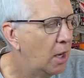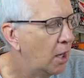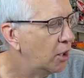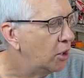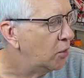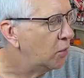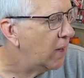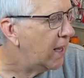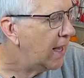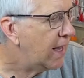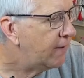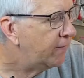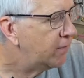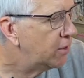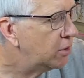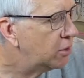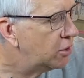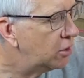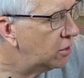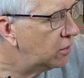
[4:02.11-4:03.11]
You have
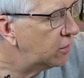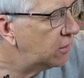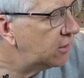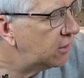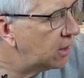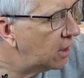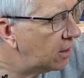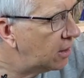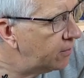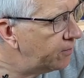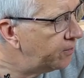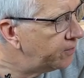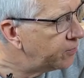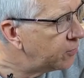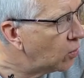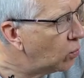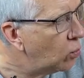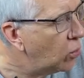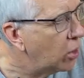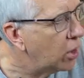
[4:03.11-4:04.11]
to do some
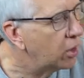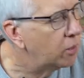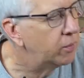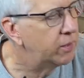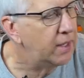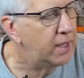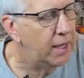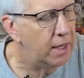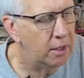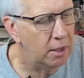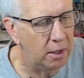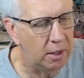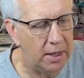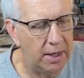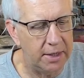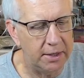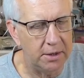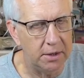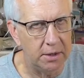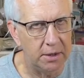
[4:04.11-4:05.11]
work with the
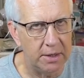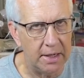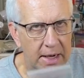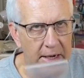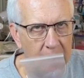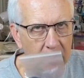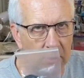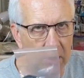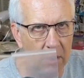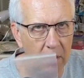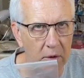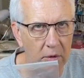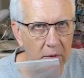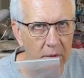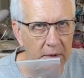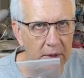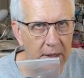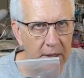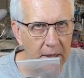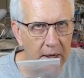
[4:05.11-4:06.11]
internet to
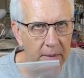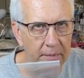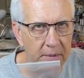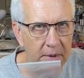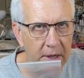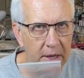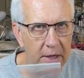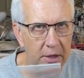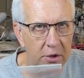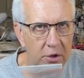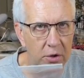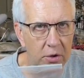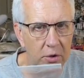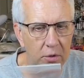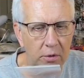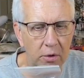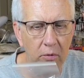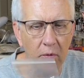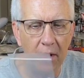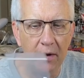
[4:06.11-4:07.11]
download the update to
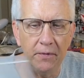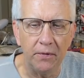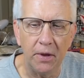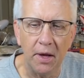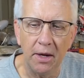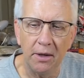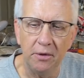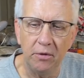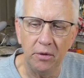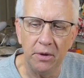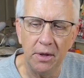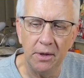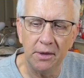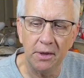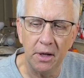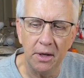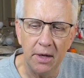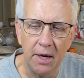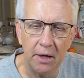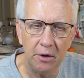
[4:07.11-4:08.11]
the reflex with this
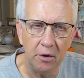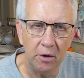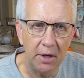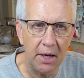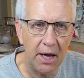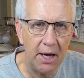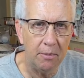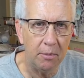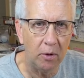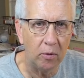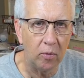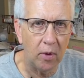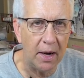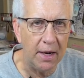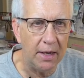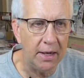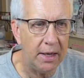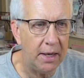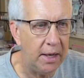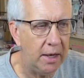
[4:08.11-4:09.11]
connector cable
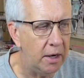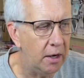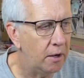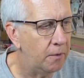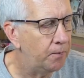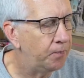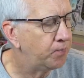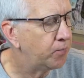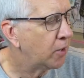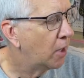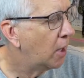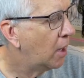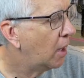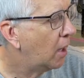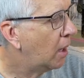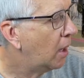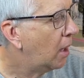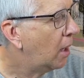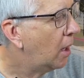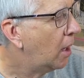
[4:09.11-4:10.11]
right here.
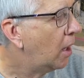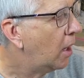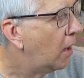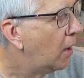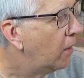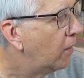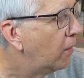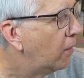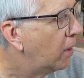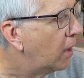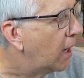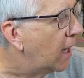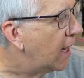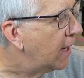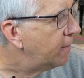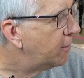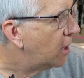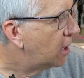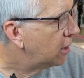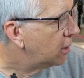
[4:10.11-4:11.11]

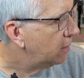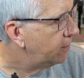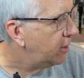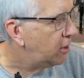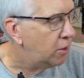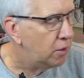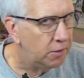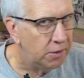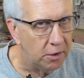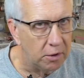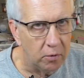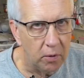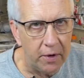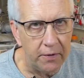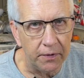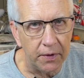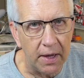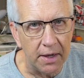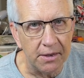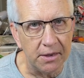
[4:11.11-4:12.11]
I'm not going to be using the
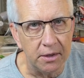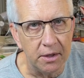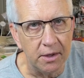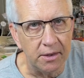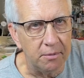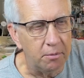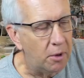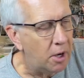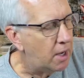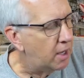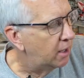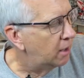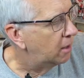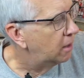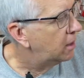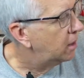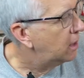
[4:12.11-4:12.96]
reflex in this model.